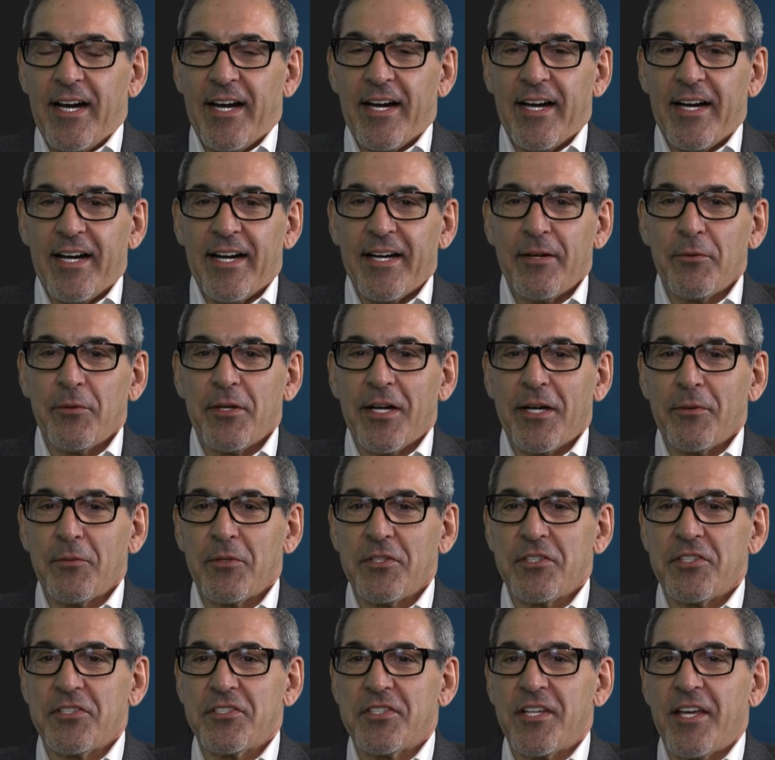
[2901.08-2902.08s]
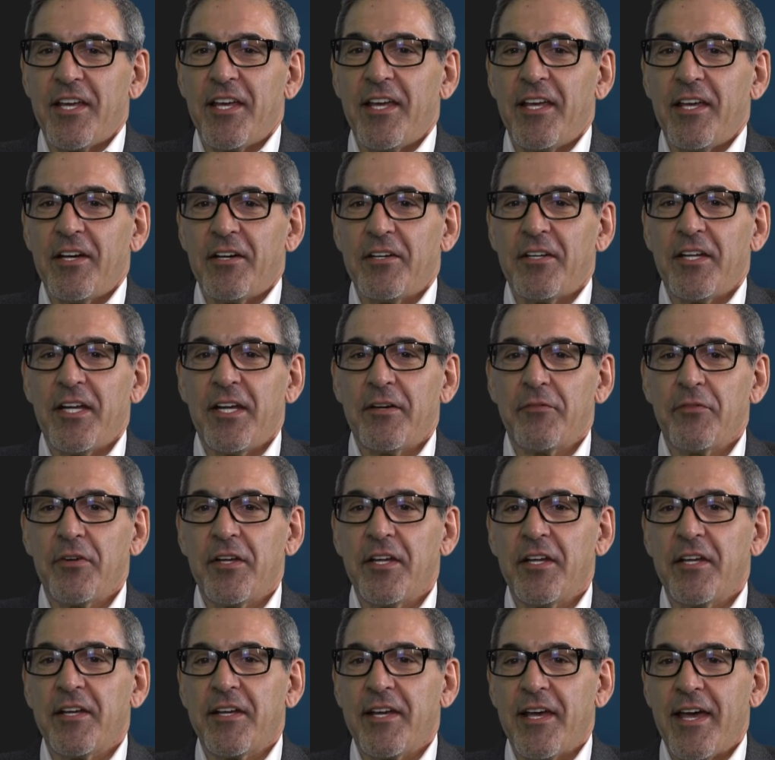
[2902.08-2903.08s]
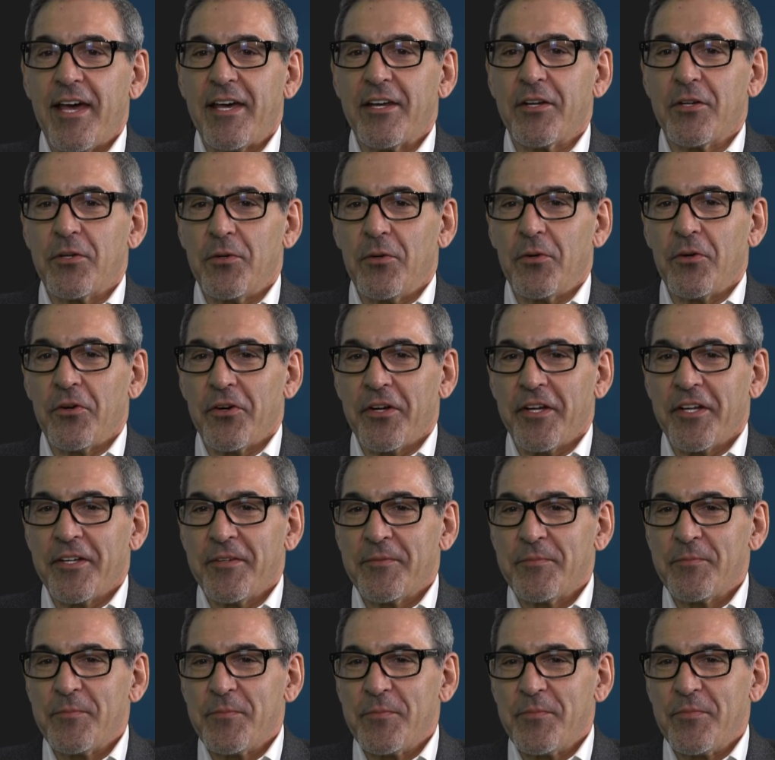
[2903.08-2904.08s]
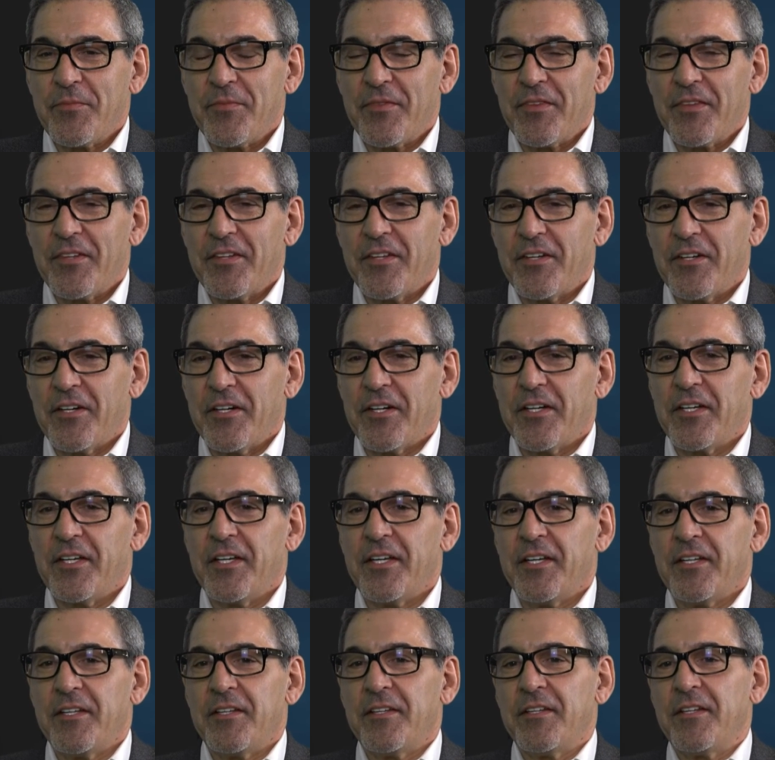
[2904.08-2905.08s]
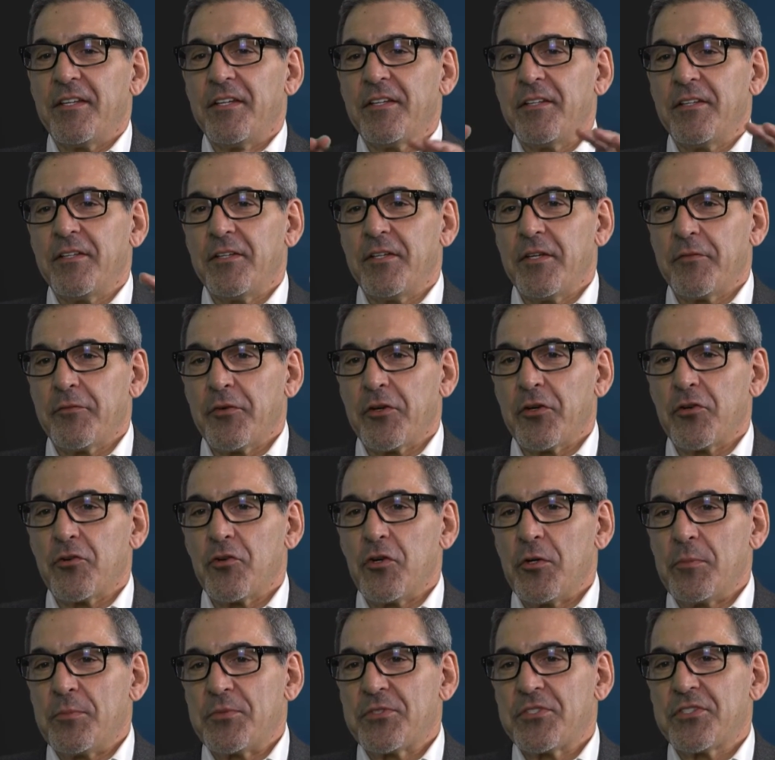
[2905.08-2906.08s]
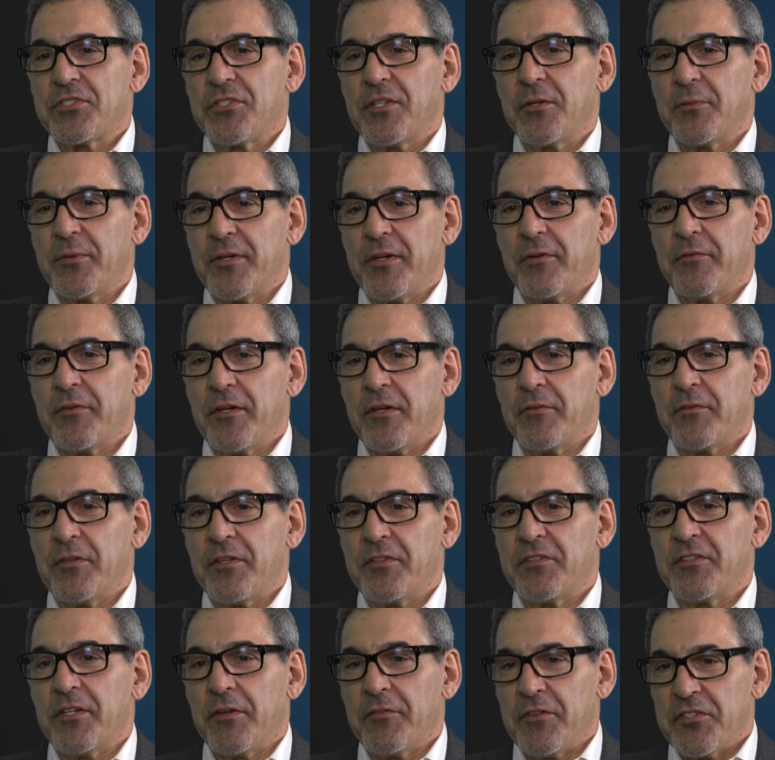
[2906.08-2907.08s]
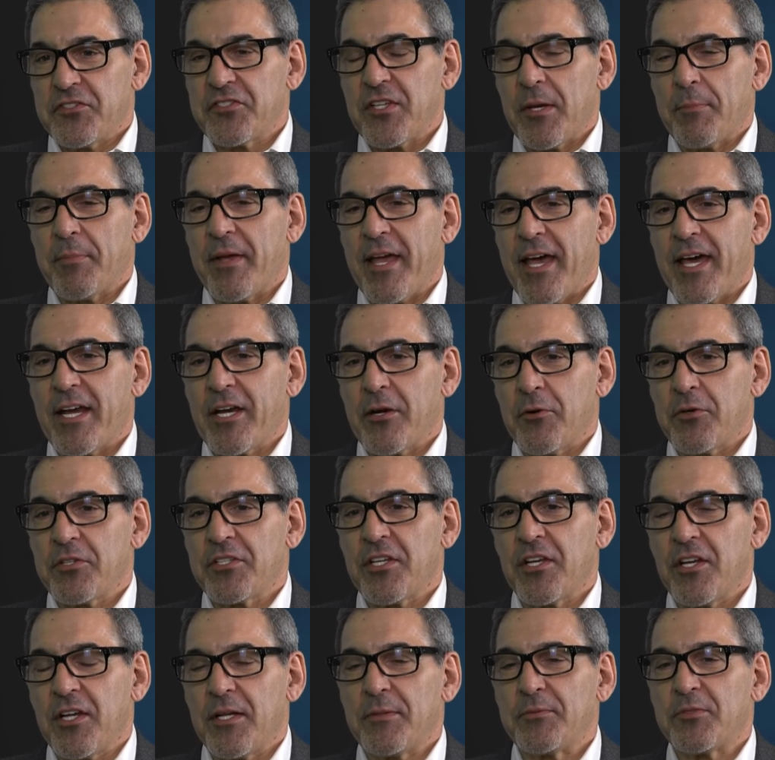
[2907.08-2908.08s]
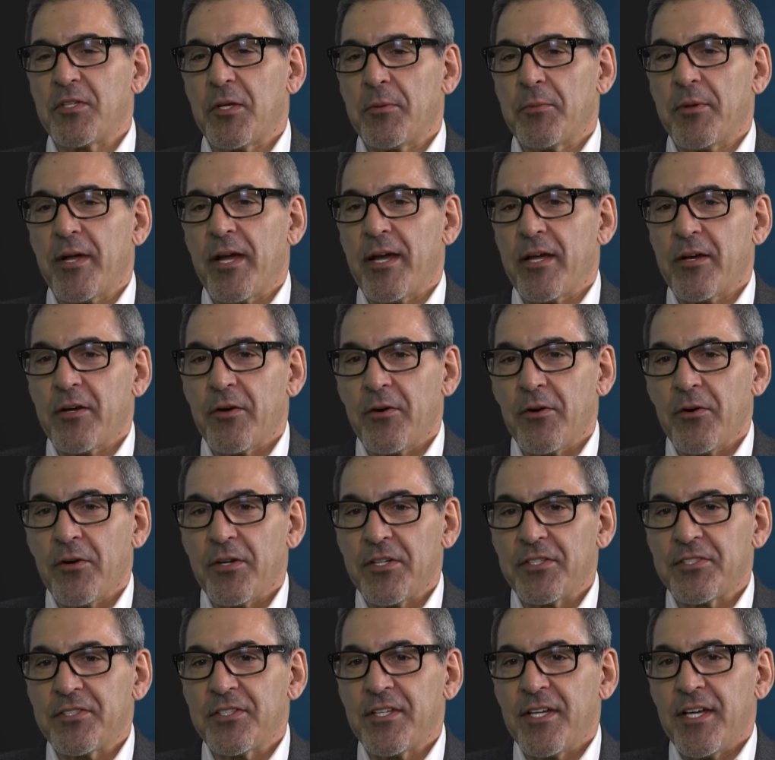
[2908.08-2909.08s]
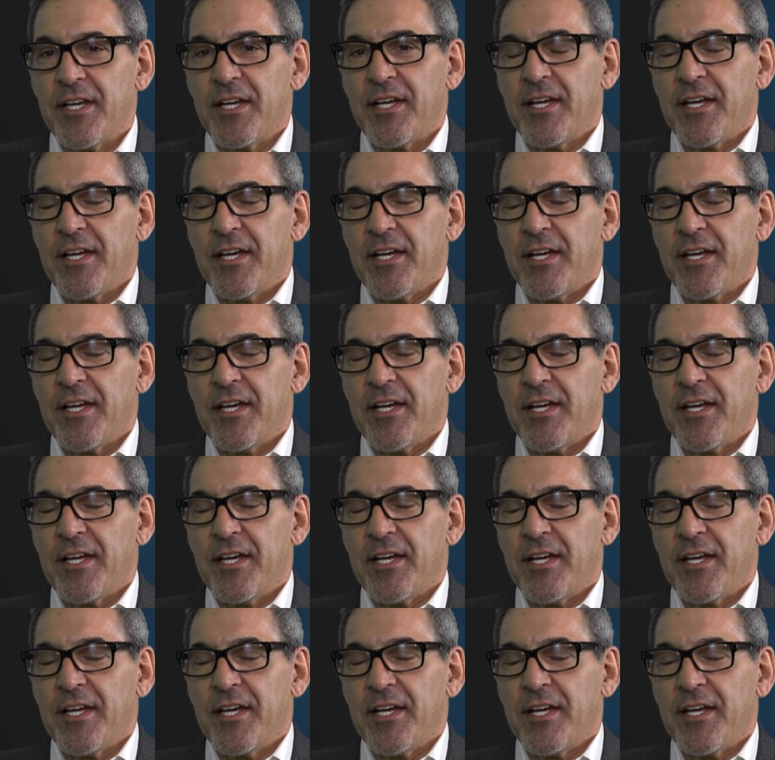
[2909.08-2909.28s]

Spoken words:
I would say on every category in the different groups of the subcategories and non-subcategories